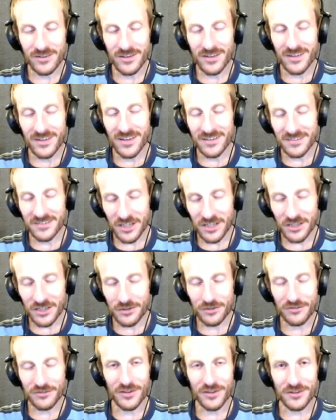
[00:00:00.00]
That's gonna do
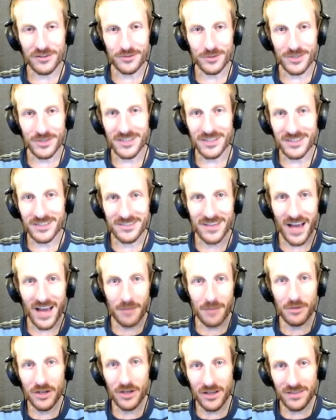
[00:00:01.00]
it for this one, geeks.
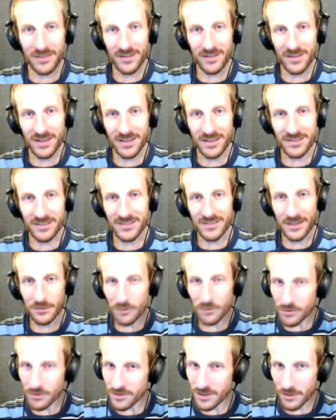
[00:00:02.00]
I'm Unite the Clans, and I
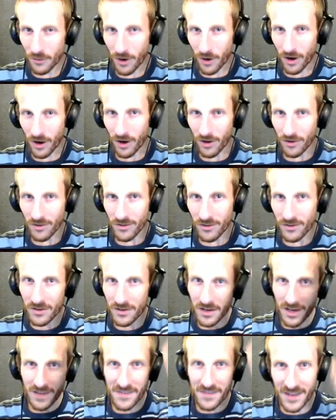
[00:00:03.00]
will see you all
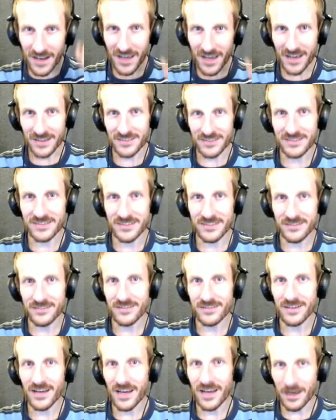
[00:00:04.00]
in the next
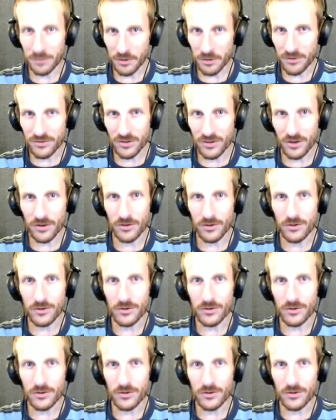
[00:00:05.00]
episode.